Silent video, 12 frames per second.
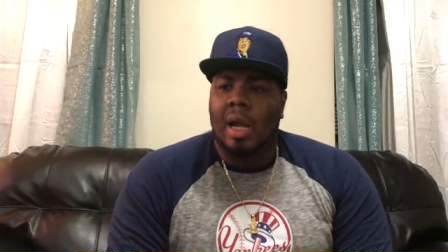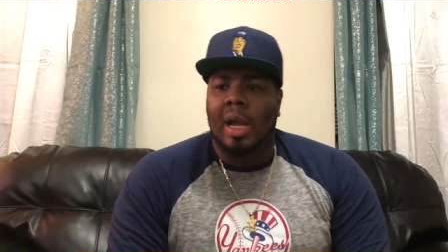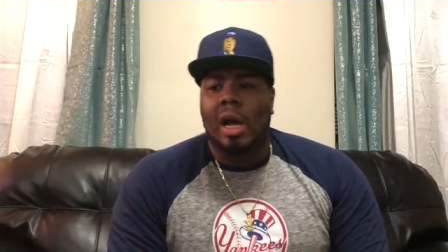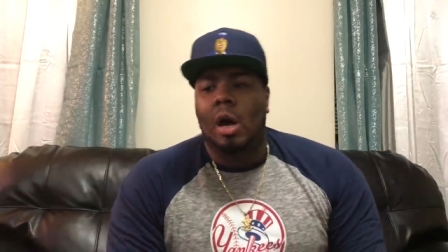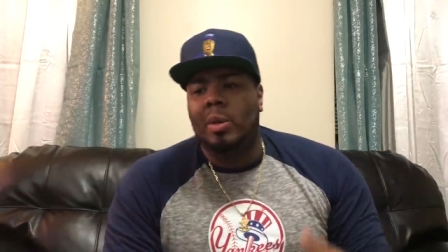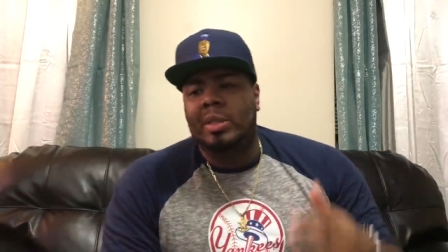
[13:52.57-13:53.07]

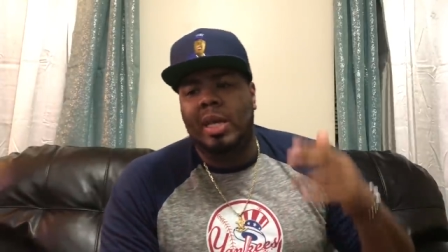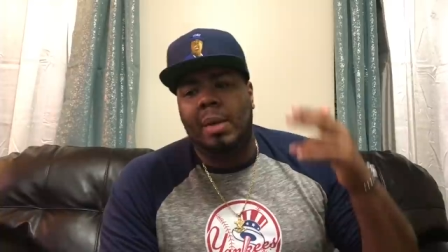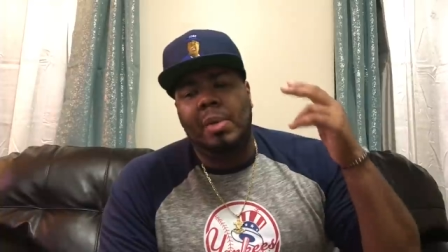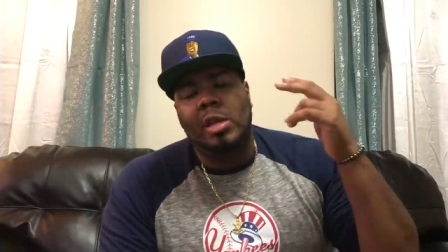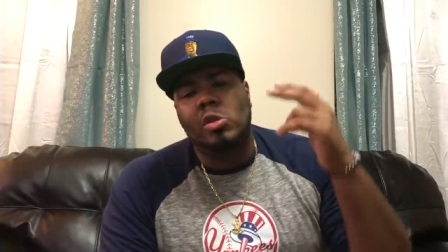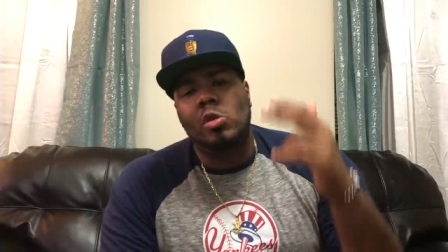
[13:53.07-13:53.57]
Like I always say,
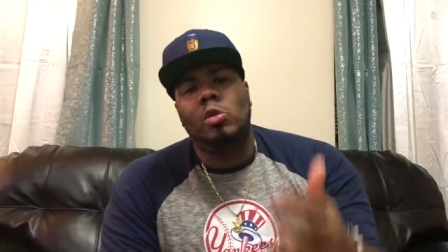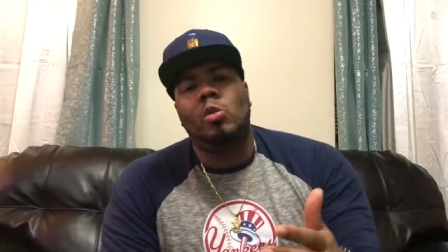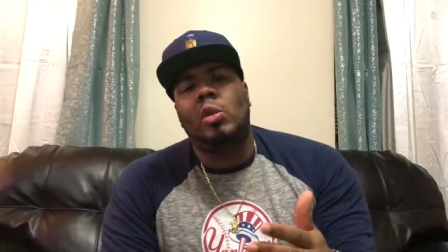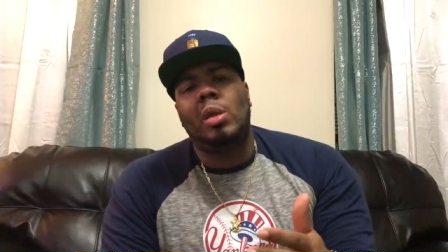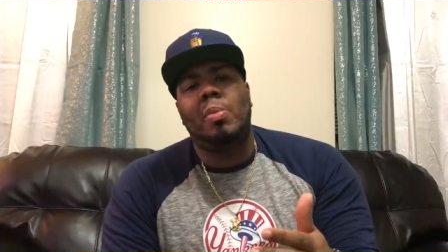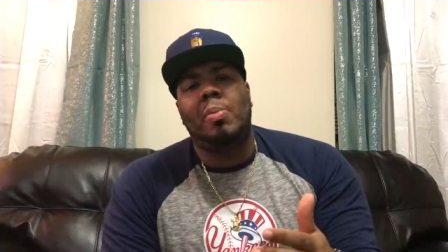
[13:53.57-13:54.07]
make sure you
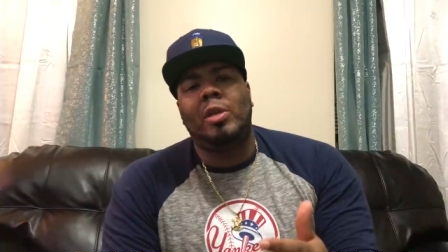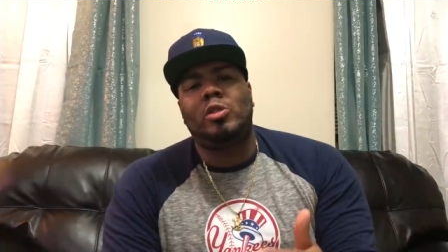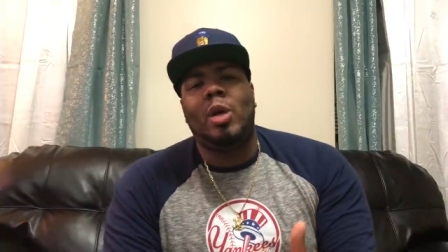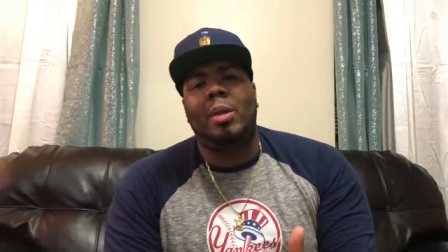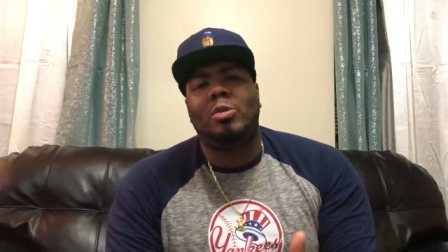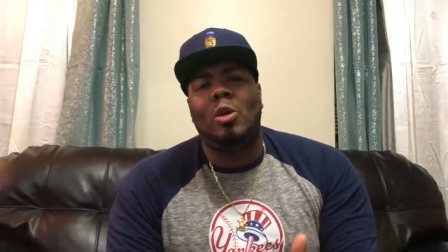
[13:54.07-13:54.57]
do keep the
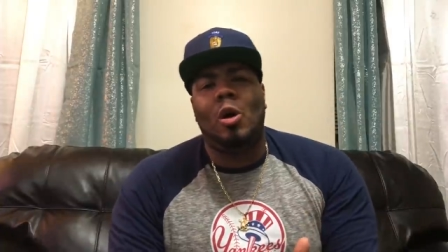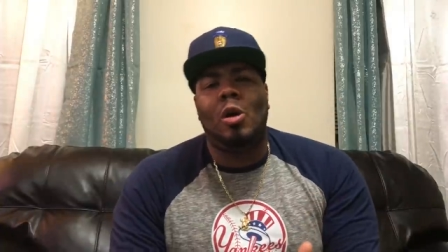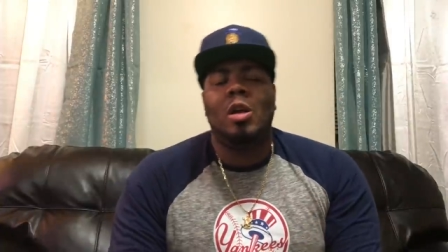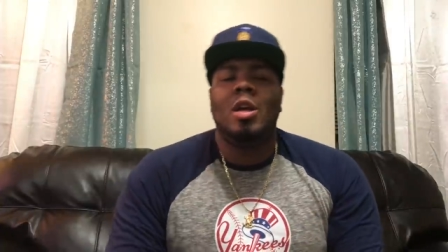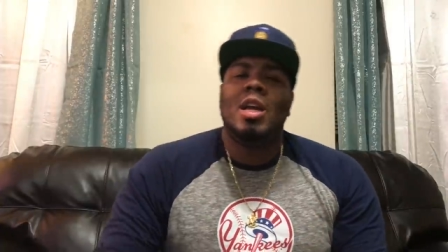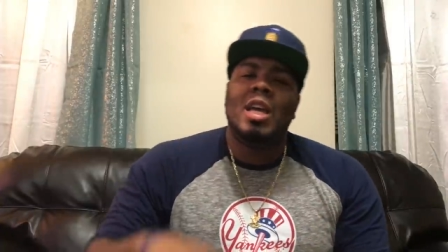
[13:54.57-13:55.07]
pinstripes
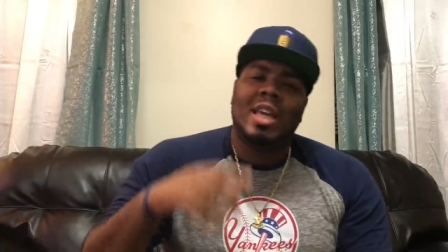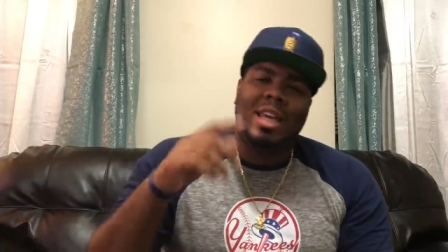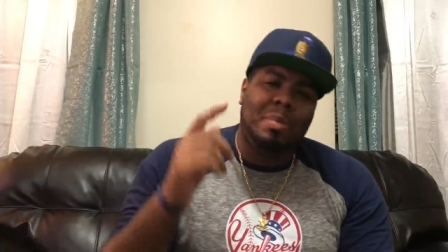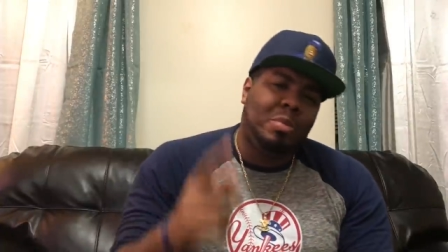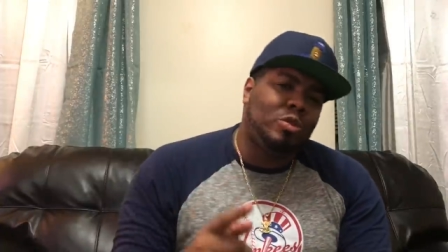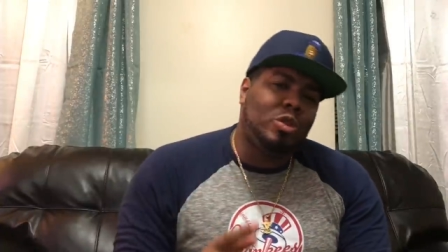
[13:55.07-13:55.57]
on,
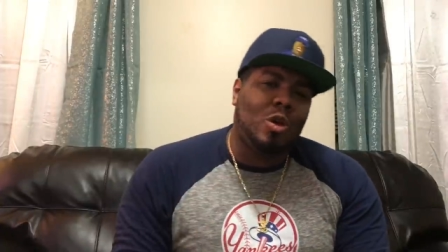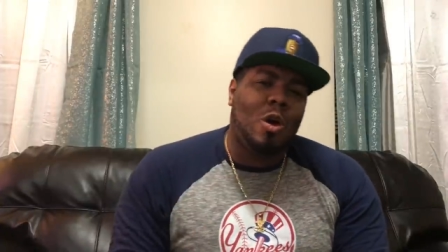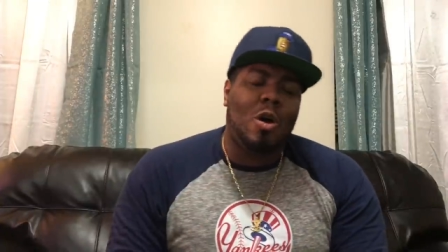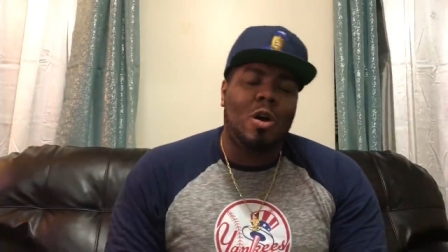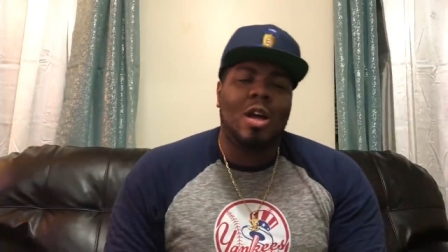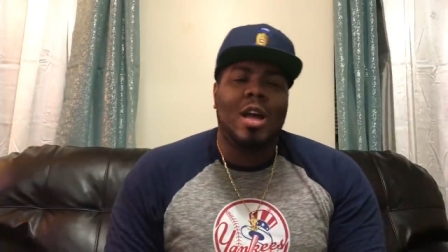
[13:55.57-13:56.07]
keep them
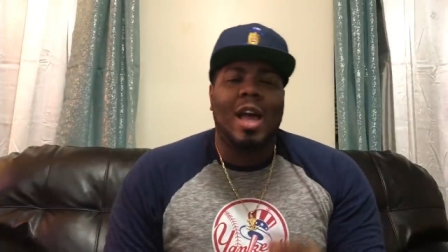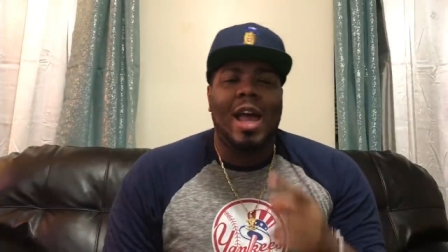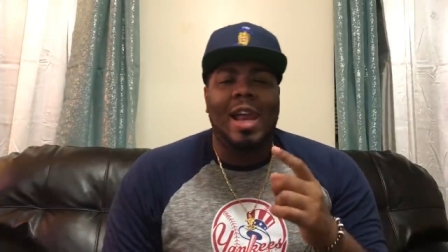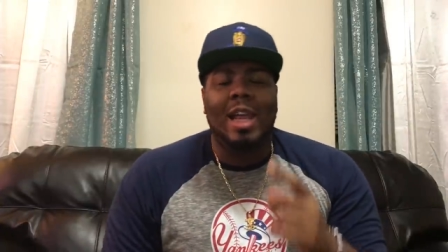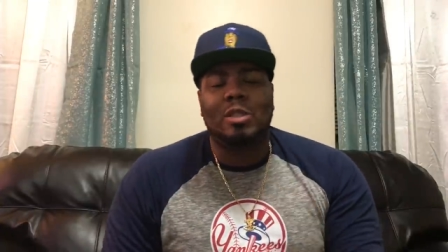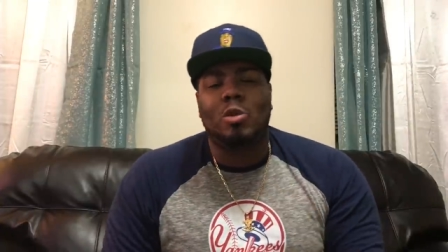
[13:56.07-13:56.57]
strong,
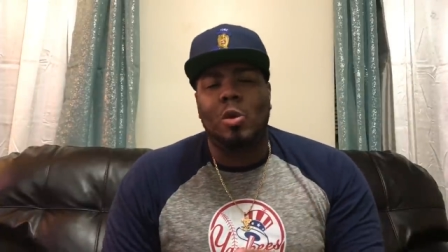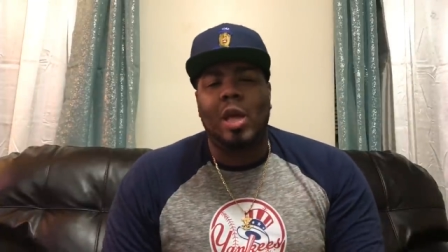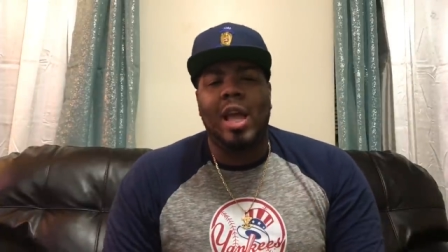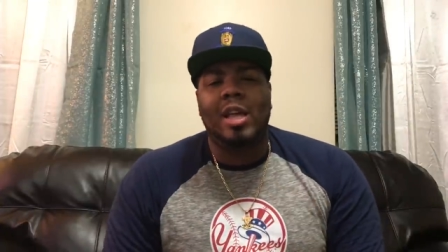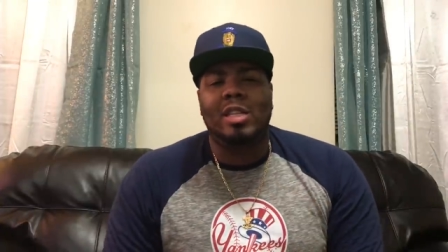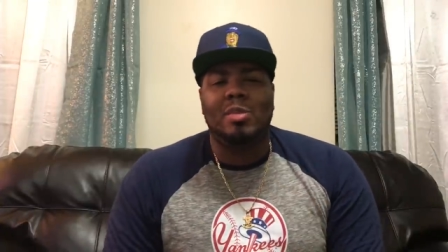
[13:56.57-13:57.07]
and let's go
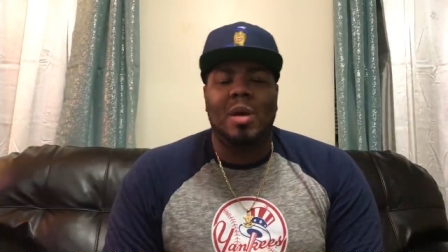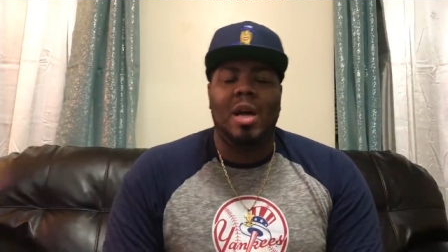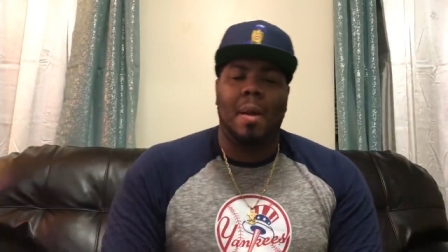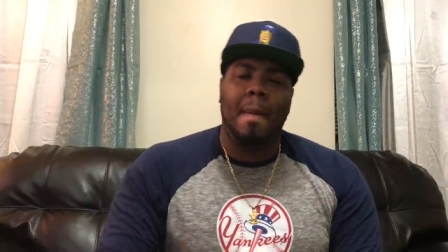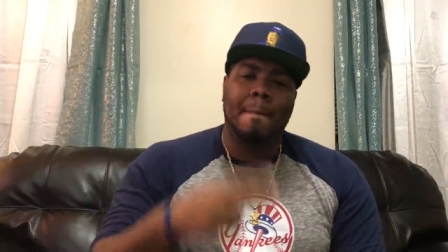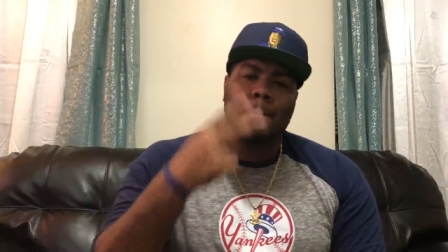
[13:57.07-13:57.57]
Yankees,
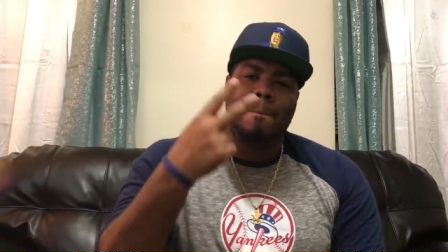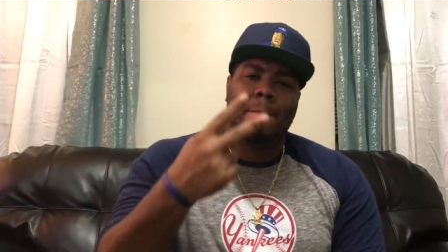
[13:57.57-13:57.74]
man.